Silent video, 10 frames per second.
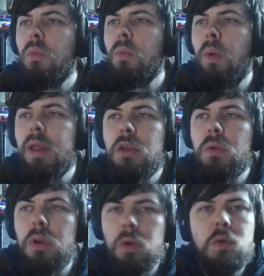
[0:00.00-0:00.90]
When you
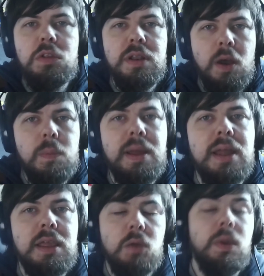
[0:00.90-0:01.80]
lose in
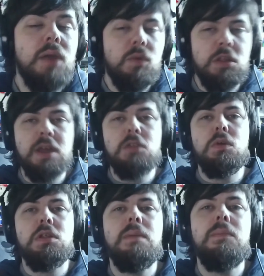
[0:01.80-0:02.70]
Hellblade, you get reset to
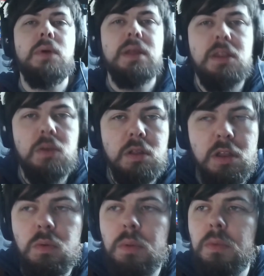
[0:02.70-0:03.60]
a certain point, and then you
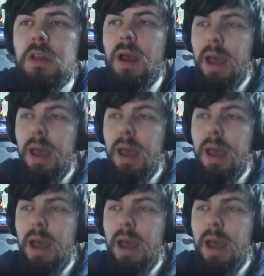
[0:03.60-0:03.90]
continue onwards.